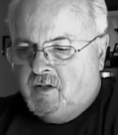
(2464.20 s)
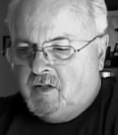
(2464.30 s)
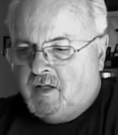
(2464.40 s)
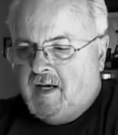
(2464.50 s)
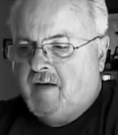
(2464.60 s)
you're
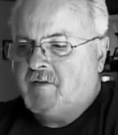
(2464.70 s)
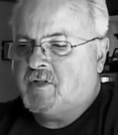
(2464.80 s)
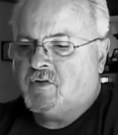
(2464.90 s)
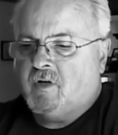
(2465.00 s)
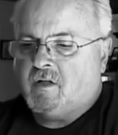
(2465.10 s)
going to have
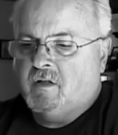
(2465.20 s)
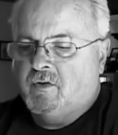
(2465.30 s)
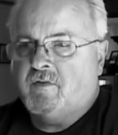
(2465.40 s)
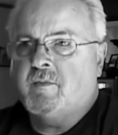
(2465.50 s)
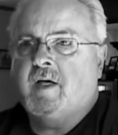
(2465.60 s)
this
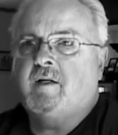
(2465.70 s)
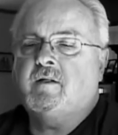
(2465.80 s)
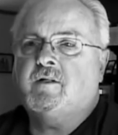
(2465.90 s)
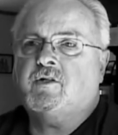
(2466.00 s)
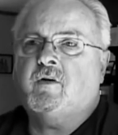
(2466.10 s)
truckload of
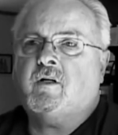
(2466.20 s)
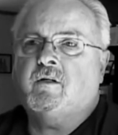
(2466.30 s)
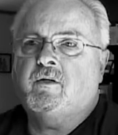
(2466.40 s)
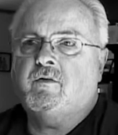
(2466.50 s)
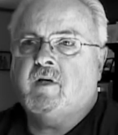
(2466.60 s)
men, this
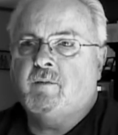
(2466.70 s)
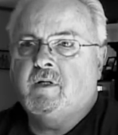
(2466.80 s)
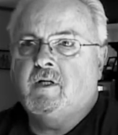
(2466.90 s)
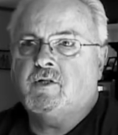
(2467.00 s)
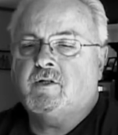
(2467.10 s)
truckload of
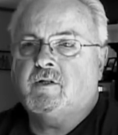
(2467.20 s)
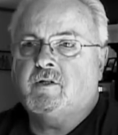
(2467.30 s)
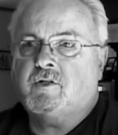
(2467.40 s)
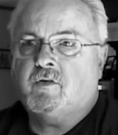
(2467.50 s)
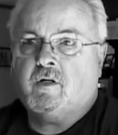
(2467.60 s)

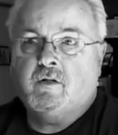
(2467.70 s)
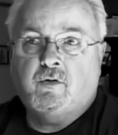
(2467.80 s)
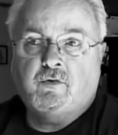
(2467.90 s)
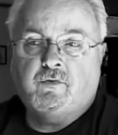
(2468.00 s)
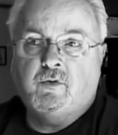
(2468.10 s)
ammunition, this
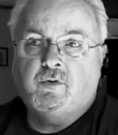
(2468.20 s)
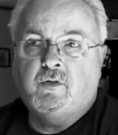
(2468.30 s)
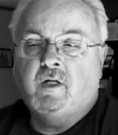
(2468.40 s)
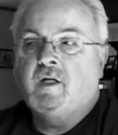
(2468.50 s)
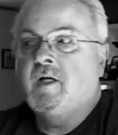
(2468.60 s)
truckload of
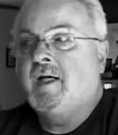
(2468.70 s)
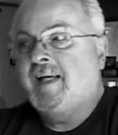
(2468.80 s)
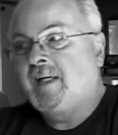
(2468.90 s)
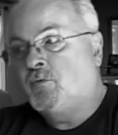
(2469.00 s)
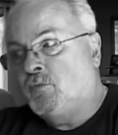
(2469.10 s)
food.
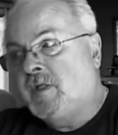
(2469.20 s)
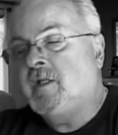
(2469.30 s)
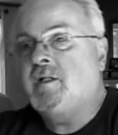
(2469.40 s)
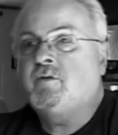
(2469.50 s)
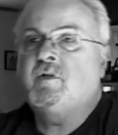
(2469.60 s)
It
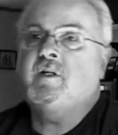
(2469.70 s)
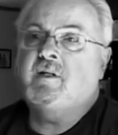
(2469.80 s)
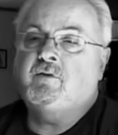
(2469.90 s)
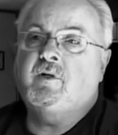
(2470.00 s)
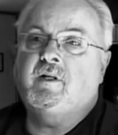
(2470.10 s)
really,
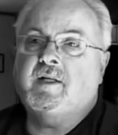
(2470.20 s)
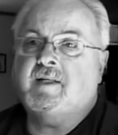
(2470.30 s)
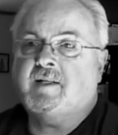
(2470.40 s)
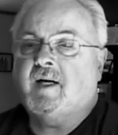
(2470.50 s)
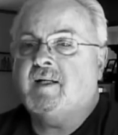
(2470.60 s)
really,
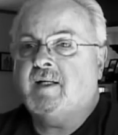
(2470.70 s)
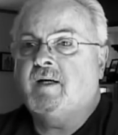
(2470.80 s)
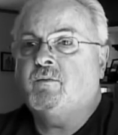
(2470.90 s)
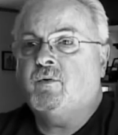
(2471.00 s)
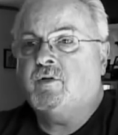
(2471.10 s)
really has got to
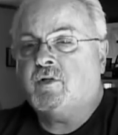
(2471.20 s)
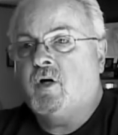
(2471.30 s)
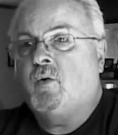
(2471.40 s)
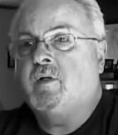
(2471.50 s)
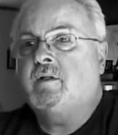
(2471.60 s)
get where it's
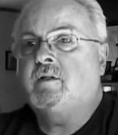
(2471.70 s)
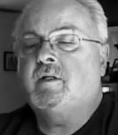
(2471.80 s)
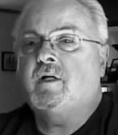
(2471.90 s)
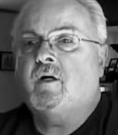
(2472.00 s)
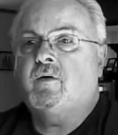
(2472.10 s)
going,
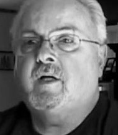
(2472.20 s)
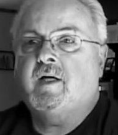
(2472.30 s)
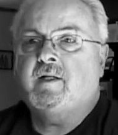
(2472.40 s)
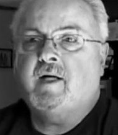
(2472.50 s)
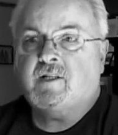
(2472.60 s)
you know.
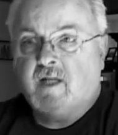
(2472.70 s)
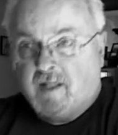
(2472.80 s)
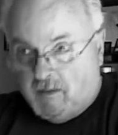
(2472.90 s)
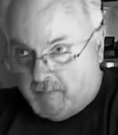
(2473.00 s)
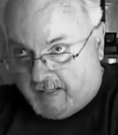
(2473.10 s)
And that's,
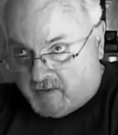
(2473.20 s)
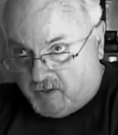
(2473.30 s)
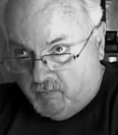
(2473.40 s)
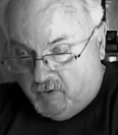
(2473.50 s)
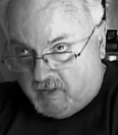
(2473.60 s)
again, back
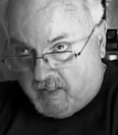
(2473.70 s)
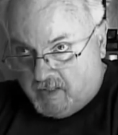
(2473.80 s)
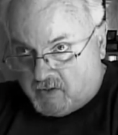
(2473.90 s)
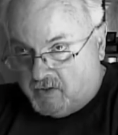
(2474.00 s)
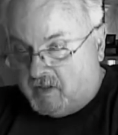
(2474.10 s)
to
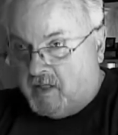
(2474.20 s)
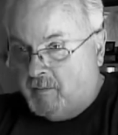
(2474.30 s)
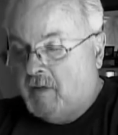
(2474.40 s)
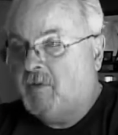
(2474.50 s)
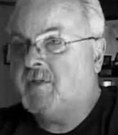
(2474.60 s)
communications. you
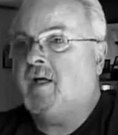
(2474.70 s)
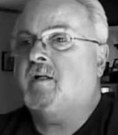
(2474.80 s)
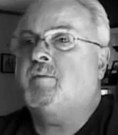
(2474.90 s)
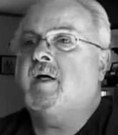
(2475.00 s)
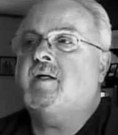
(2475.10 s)
got to be able to
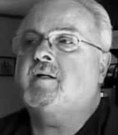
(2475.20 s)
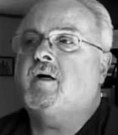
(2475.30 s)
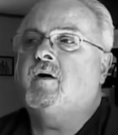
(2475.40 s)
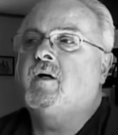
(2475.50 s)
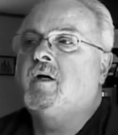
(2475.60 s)
tell them that,
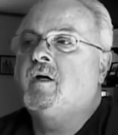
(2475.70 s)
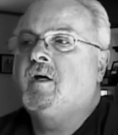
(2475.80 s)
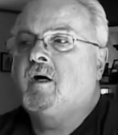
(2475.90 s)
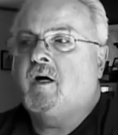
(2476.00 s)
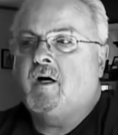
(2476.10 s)
you know,
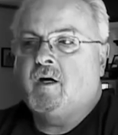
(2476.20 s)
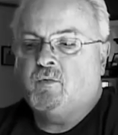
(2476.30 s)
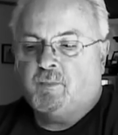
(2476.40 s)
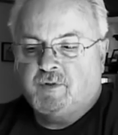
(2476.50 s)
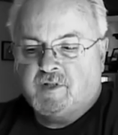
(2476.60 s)

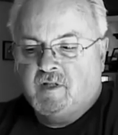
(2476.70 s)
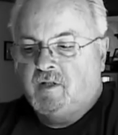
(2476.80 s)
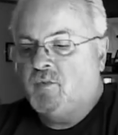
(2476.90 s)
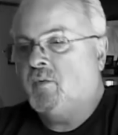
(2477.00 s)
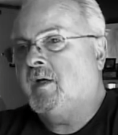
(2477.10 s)
uh, we're
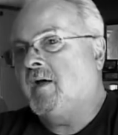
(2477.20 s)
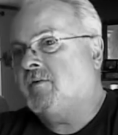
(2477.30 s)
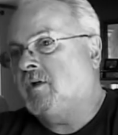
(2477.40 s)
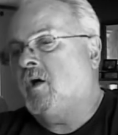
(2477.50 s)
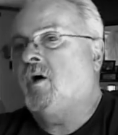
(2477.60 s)
proceeding where we
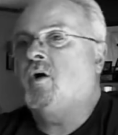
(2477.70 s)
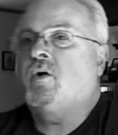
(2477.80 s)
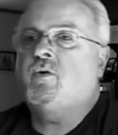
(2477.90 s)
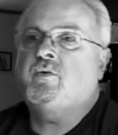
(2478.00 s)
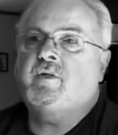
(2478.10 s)
have to
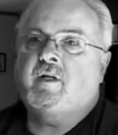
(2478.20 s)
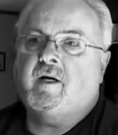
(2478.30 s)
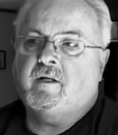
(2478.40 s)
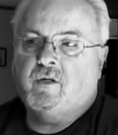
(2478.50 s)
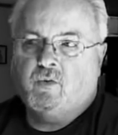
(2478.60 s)
go. you
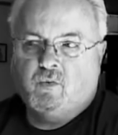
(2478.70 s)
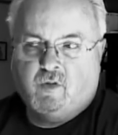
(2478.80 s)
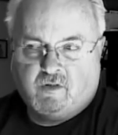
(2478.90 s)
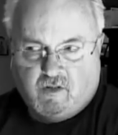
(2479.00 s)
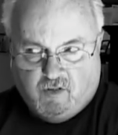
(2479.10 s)
got to know
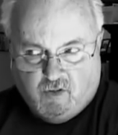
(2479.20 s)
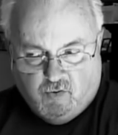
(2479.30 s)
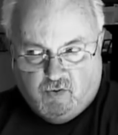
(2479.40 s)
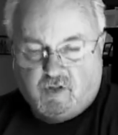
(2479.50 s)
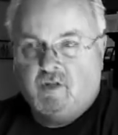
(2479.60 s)
what to
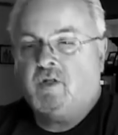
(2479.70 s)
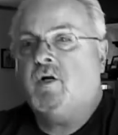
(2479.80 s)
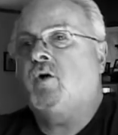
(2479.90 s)
use and the